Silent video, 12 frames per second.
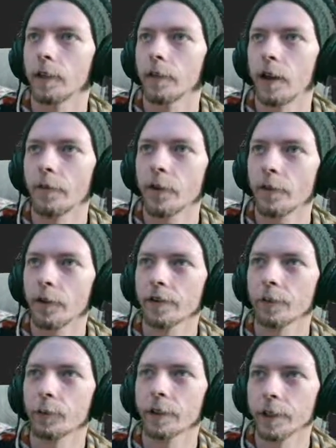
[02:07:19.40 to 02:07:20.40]
I've never
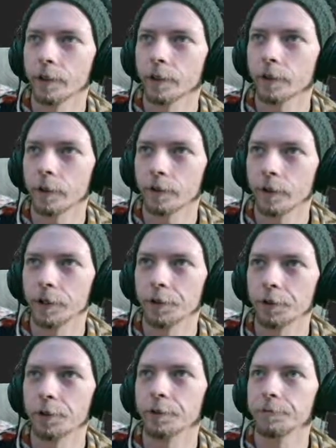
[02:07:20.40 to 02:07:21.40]
even really looked
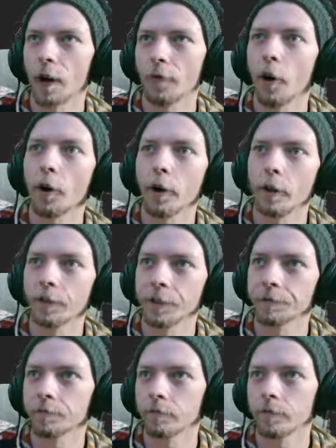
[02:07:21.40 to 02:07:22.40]
into it. I've heard of it.
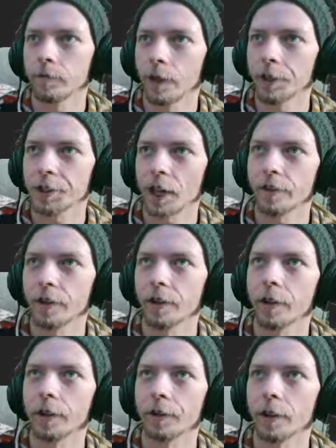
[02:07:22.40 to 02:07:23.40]
I just haven't done
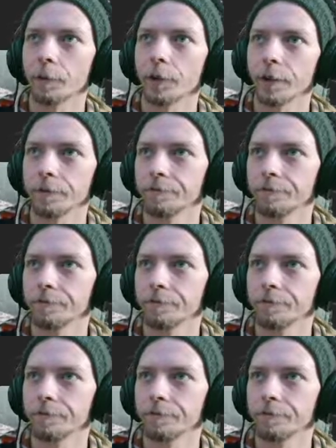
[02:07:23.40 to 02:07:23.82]
anything with it.